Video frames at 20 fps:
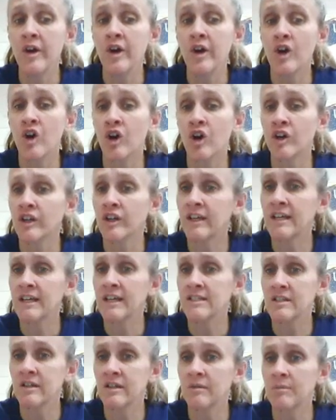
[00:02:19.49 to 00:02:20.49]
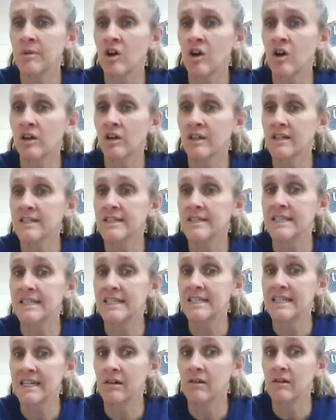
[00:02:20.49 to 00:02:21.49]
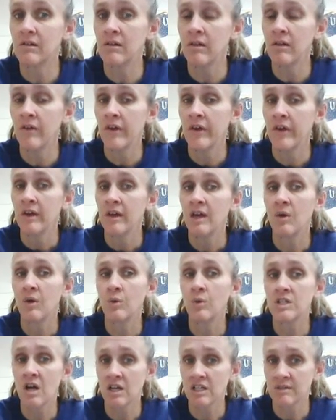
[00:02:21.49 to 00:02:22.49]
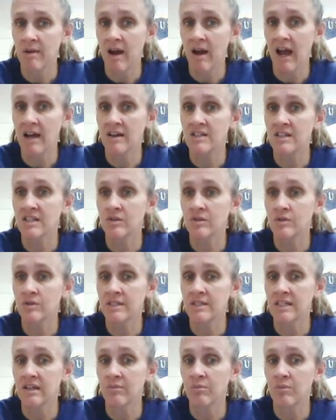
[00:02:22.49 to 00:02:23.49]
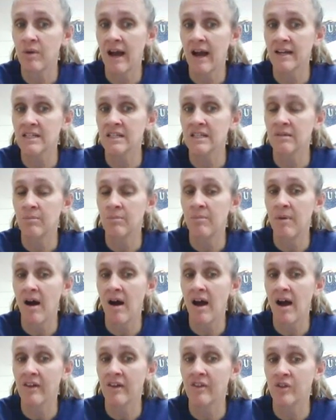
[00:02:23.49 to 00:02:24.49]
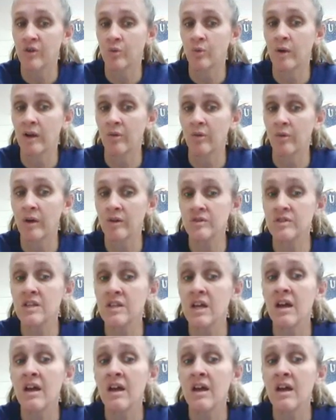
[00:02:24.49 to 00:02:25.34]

Carnegie is going to be Carnegie Steel. And we talked about how steel was impacted by the railroads.